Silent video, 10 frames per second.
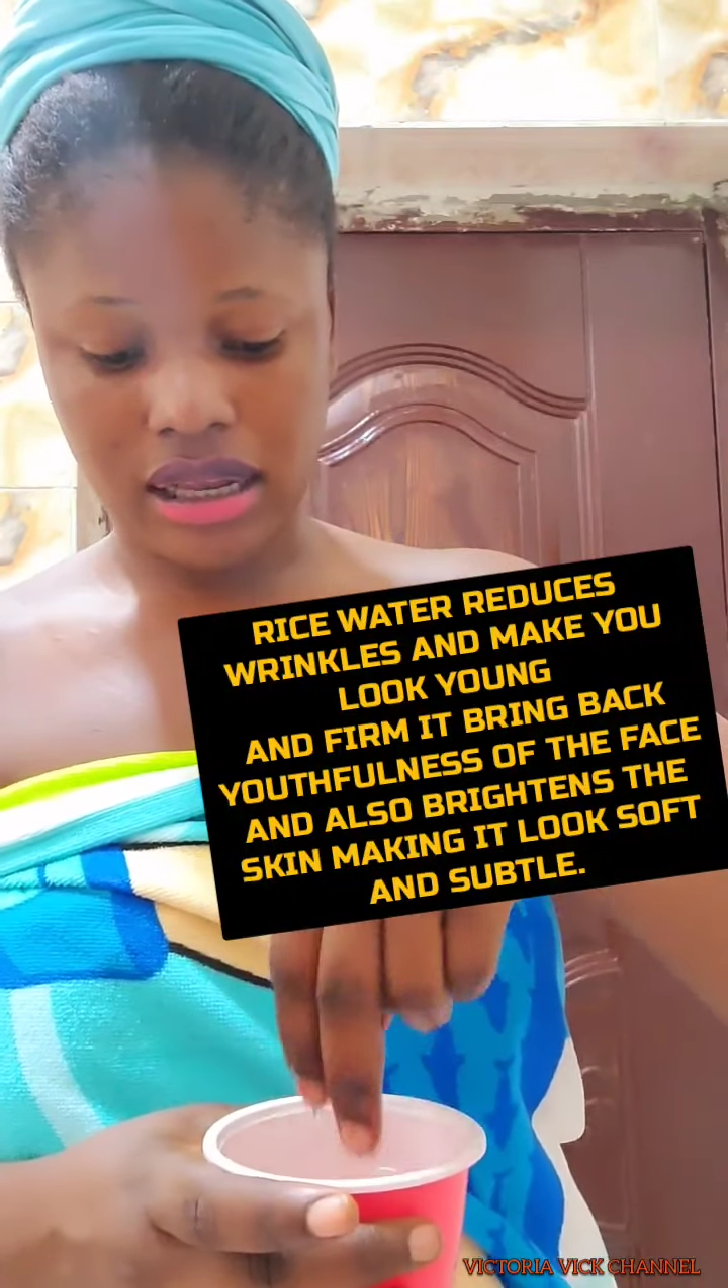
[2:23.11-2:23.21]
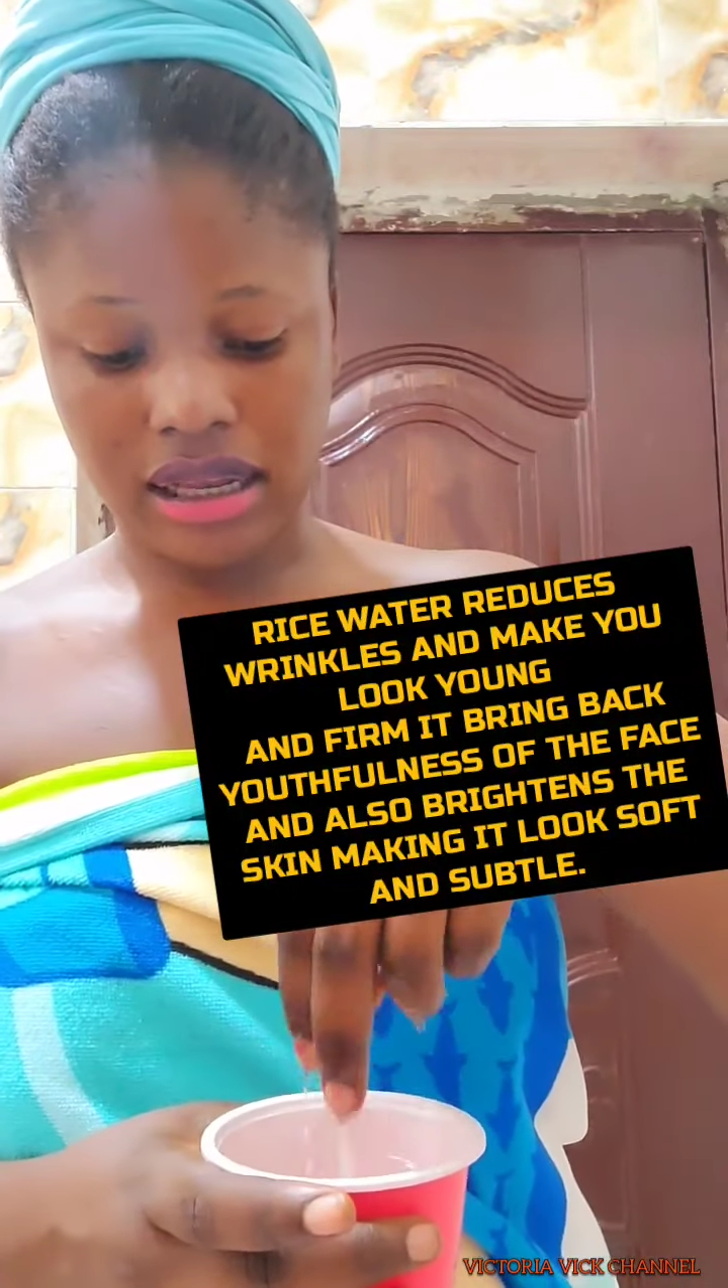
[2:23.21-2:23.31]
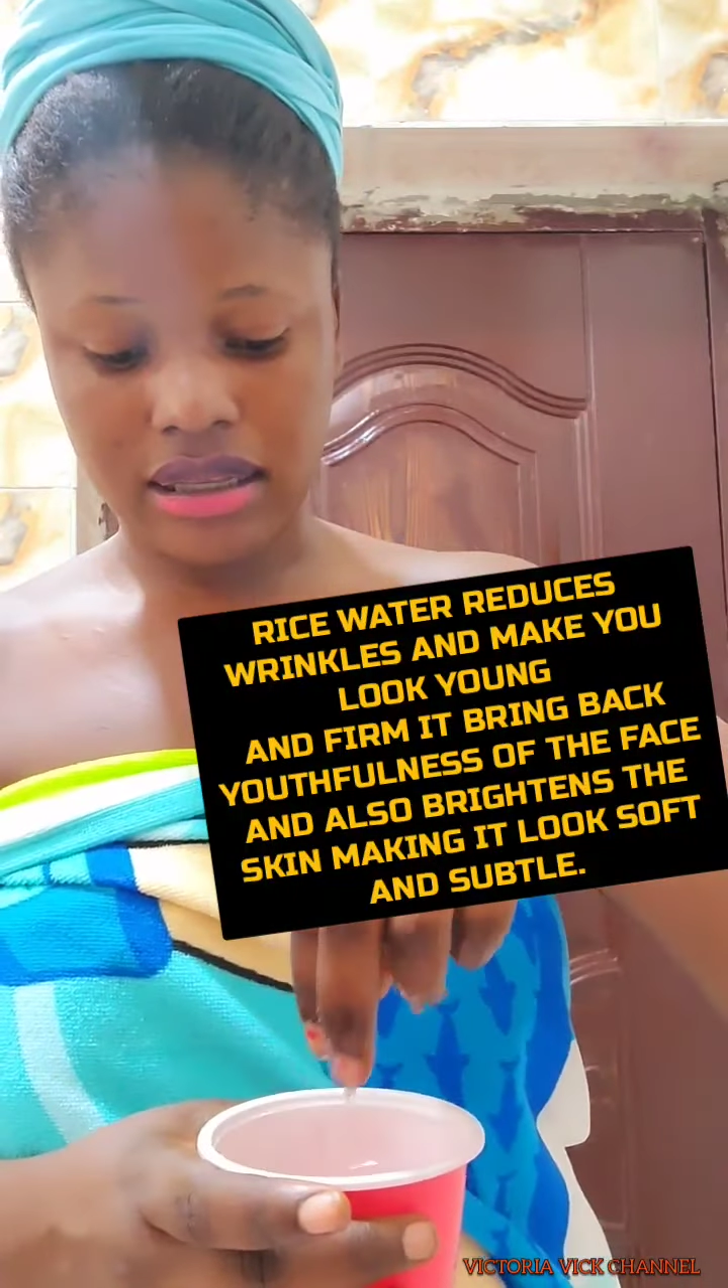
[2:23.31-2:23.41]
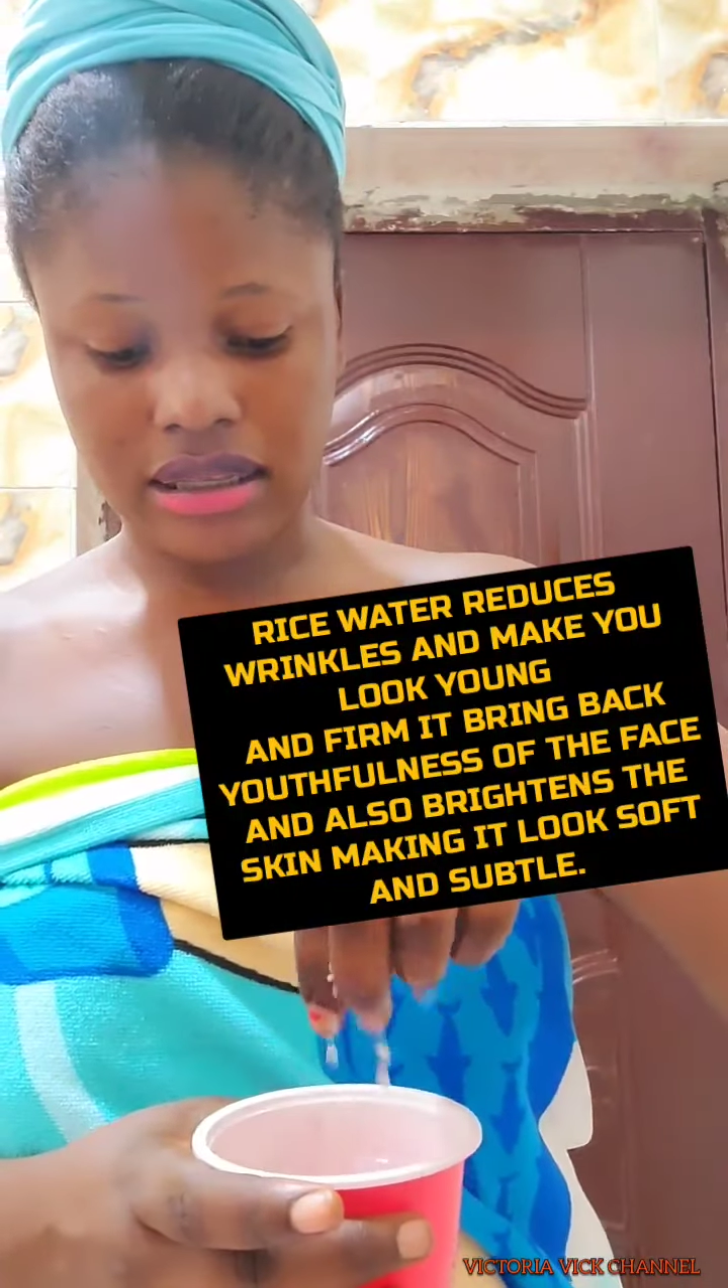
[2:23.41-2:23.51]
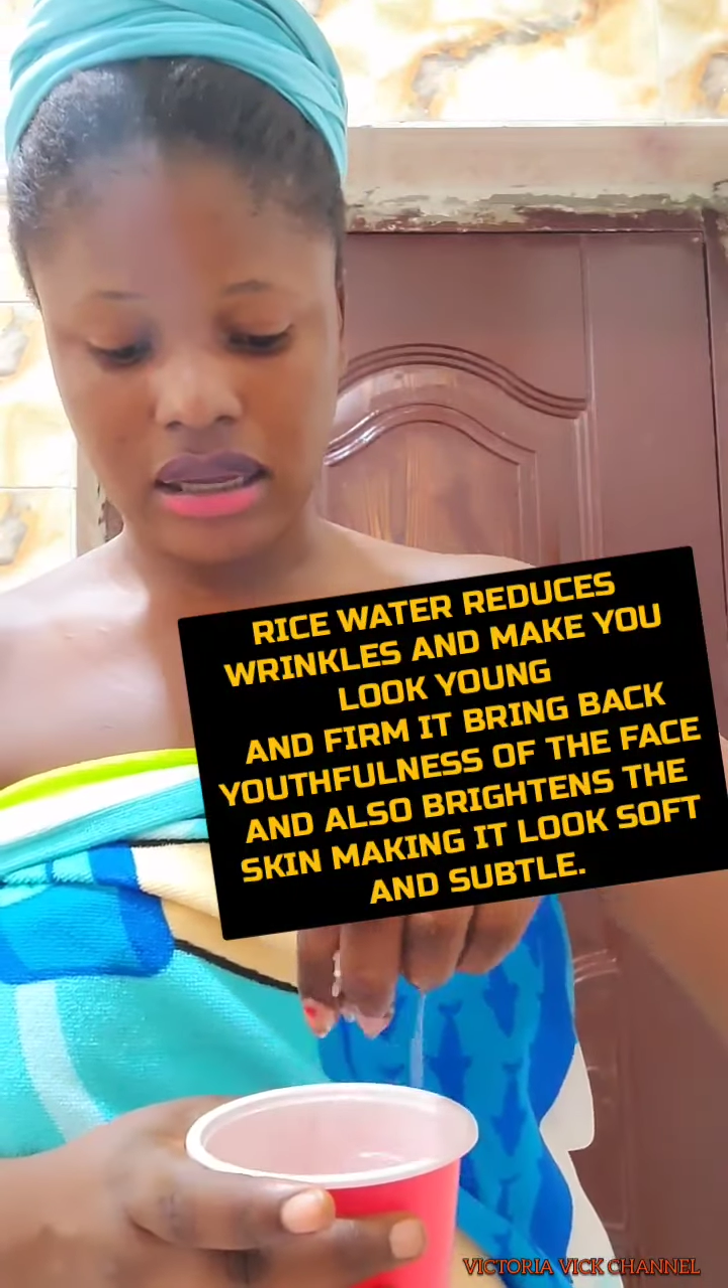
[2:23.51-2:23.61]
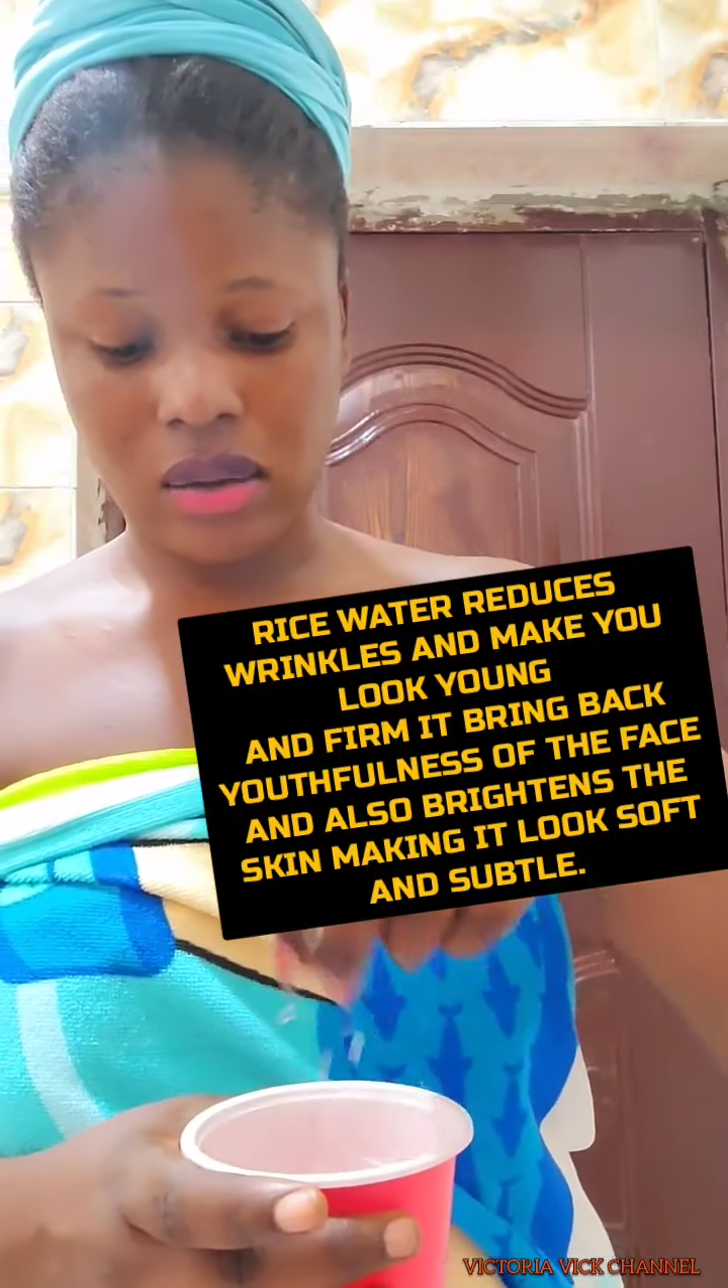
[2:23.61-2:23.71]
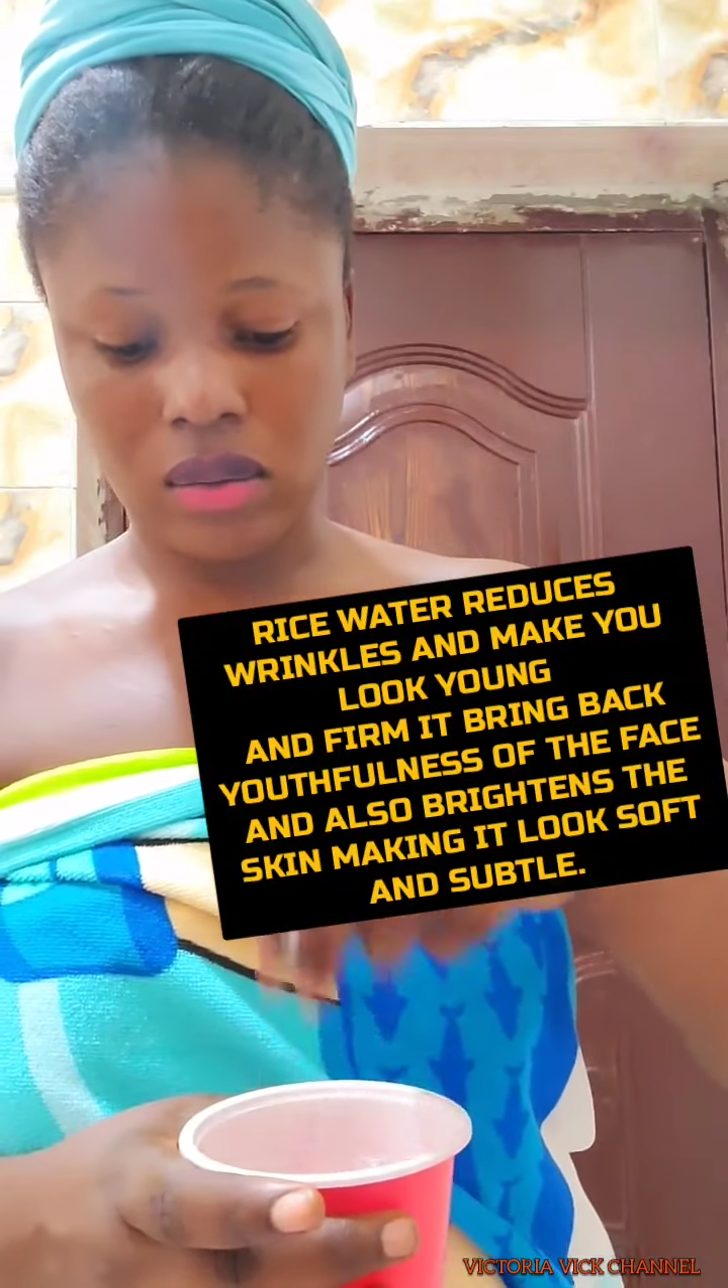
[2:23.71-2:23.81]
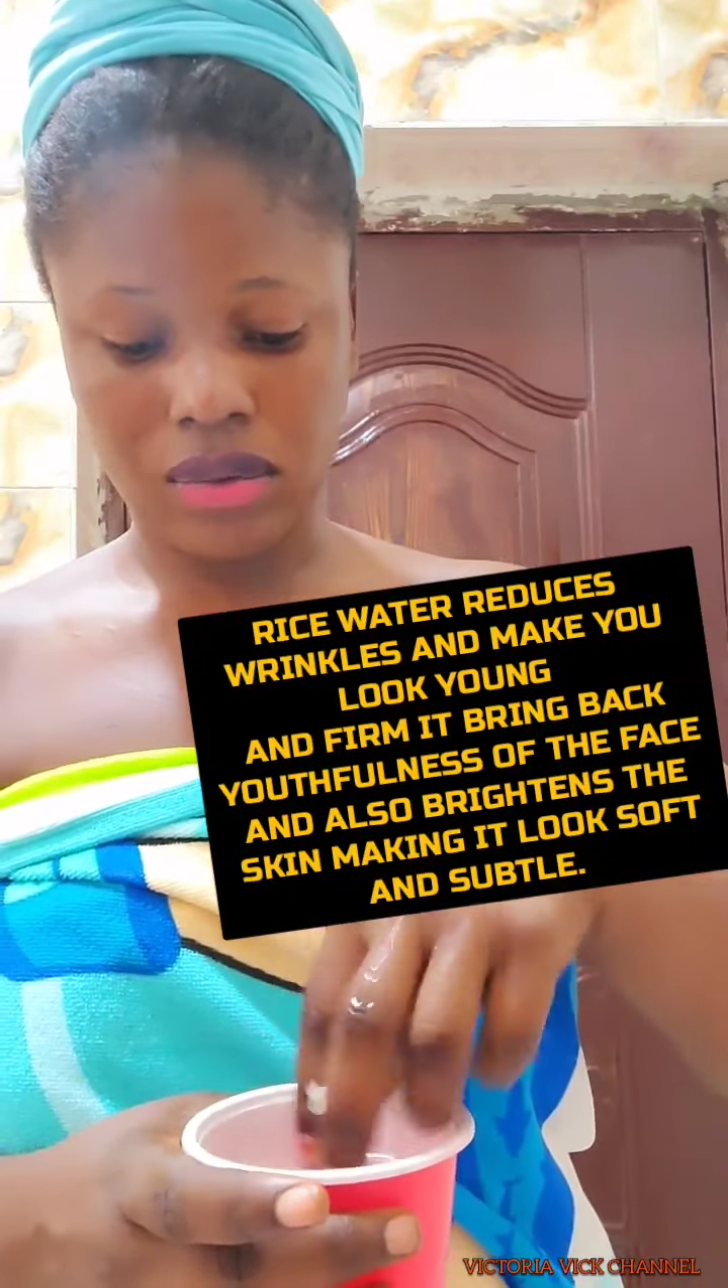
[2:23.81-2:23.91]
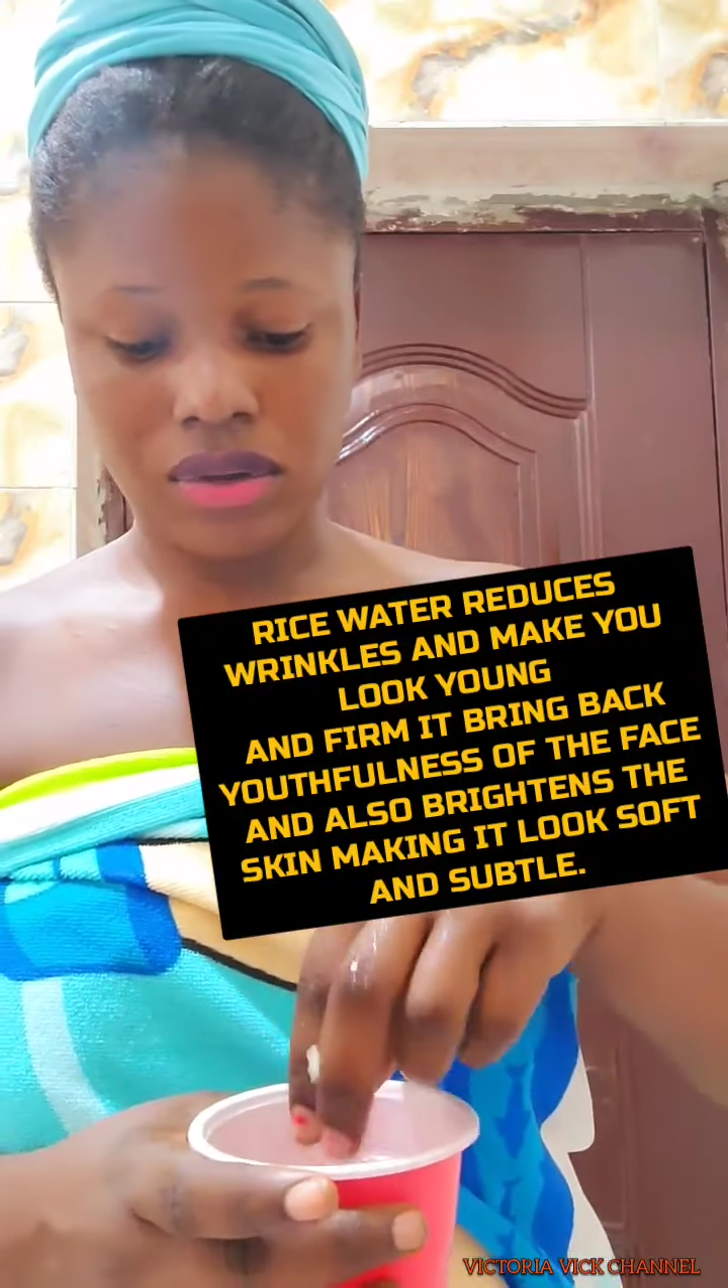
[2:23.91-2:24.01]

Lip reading: this now,